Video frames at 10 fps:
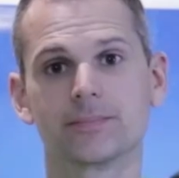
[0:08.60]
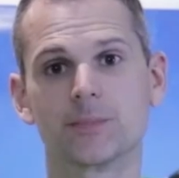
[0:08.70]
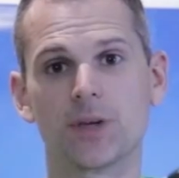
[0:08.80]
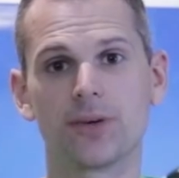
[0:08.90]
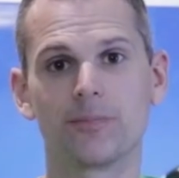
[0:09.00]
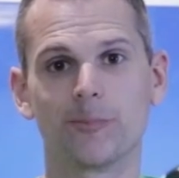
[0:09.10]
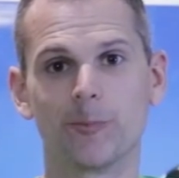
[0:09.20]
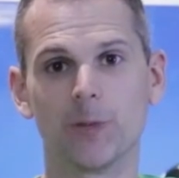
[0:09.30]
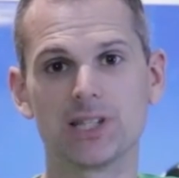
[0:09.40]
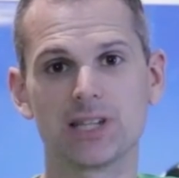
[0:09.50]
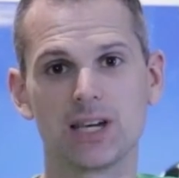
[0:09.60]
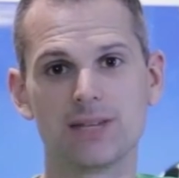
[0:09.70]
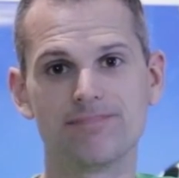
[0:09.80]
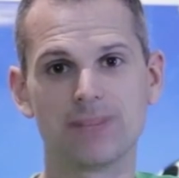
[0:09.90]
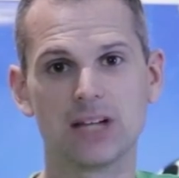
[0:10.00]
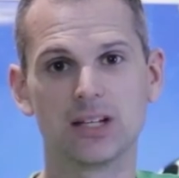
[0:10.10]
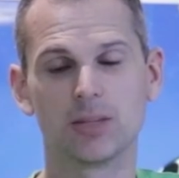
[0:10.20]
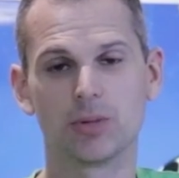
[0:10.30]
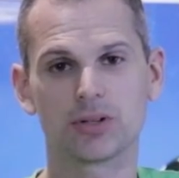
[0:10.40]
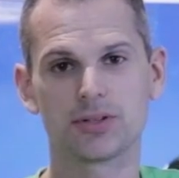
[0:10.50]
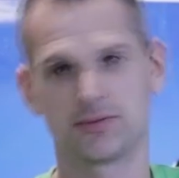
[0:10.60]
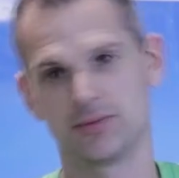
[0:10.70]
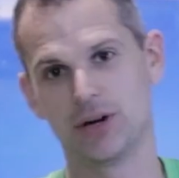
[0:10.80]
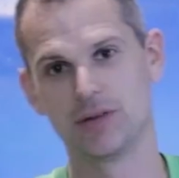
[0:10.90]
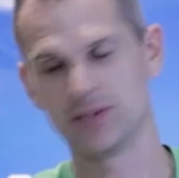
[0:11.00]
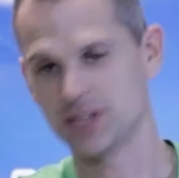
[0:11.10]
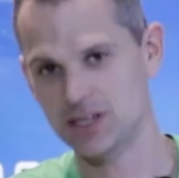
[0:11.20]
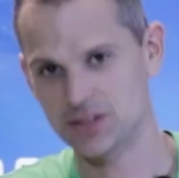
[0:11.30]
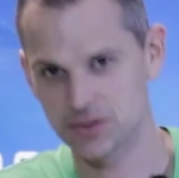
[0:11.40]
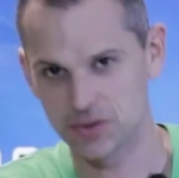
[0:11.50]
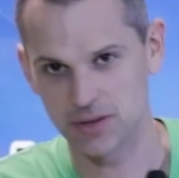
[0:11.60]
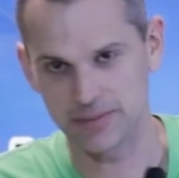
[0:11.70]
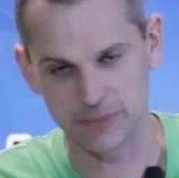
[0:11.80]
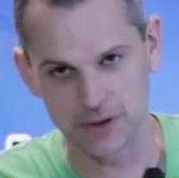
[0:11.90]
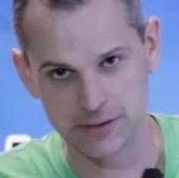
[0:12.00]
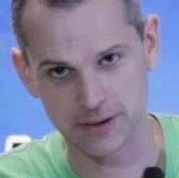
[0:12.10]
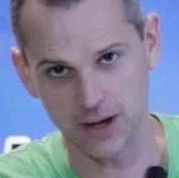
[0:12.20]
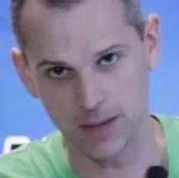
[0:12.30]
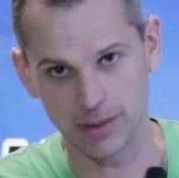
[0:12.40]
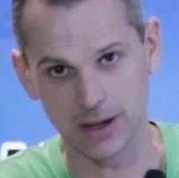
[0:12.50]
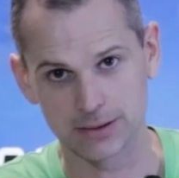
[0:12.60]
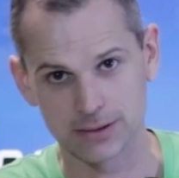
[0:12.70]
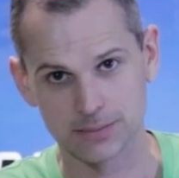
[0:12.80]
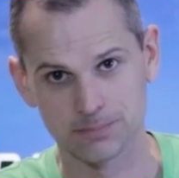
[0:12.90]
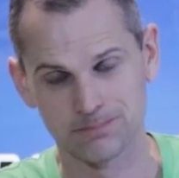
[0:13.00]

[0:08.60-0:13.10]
So once again, another box from overseas has turned up with car parts.